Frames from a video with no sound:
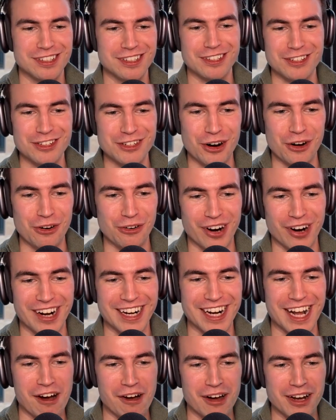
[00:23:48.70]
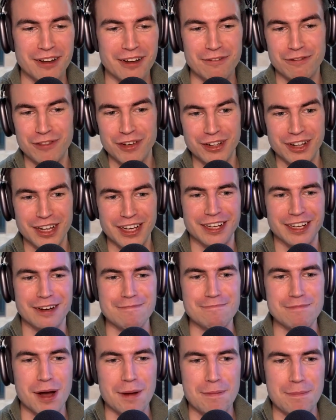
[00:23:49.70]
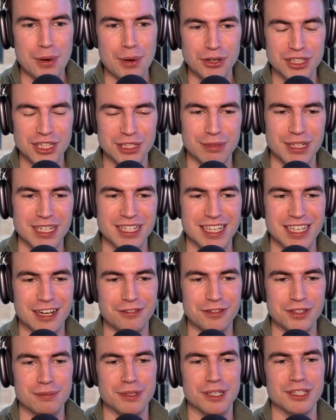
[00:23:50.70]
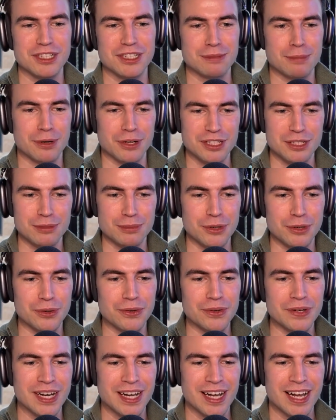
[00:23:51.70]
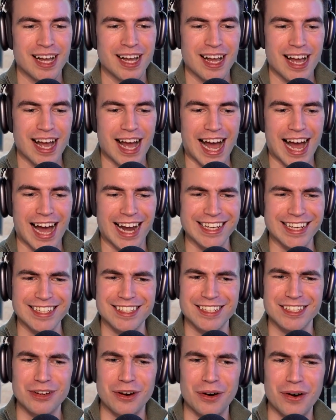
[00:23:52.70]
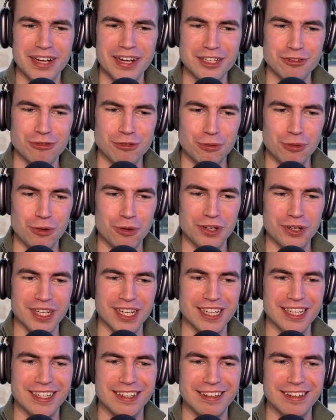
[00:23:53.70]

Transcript: control right now. I don't feel like I'm pushing myself as much as possible, and it's not as rewarding.